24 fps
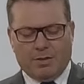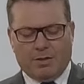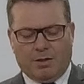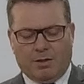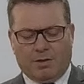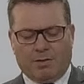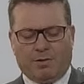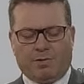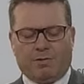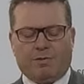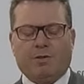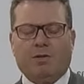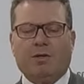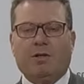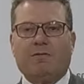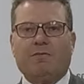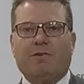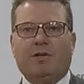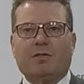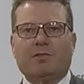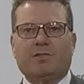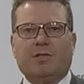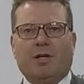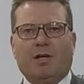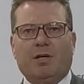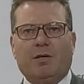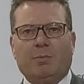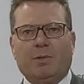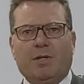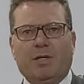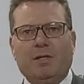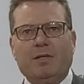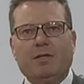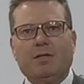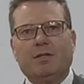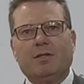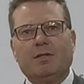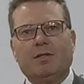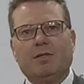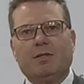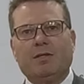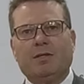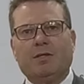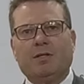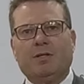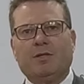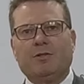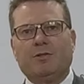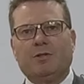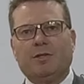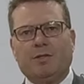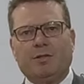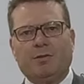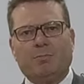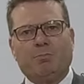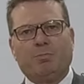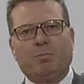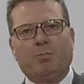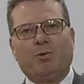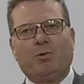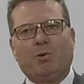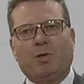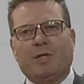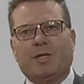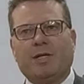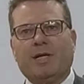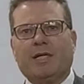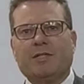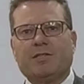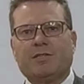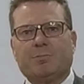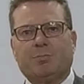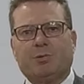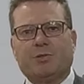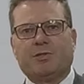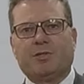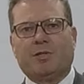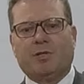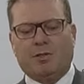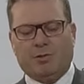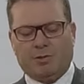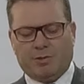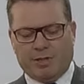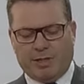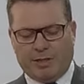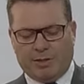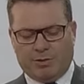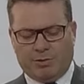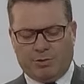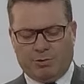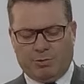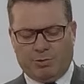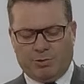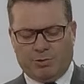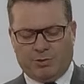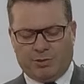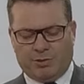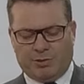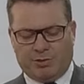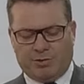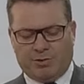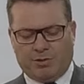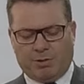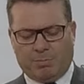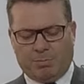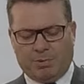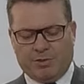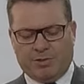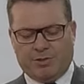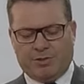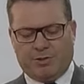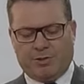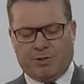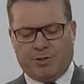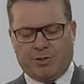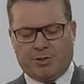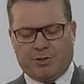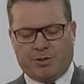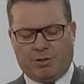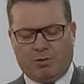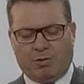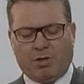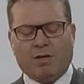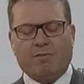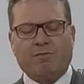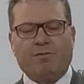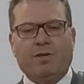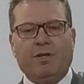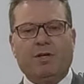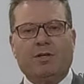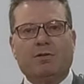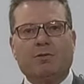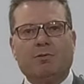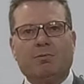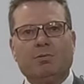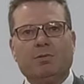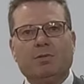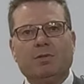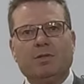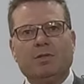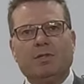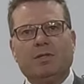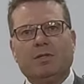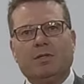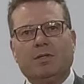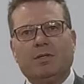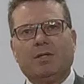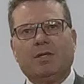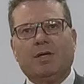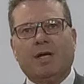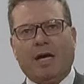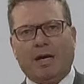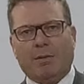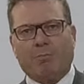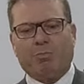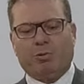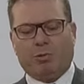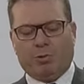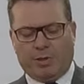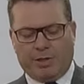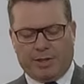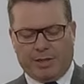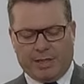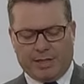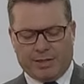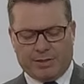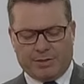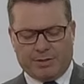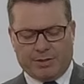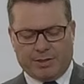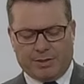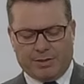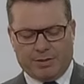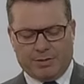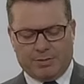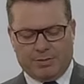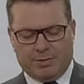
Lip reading: On the 3rd of October, Port Augusta patrols had cause to stop and search a light vehicle at Port Augusta.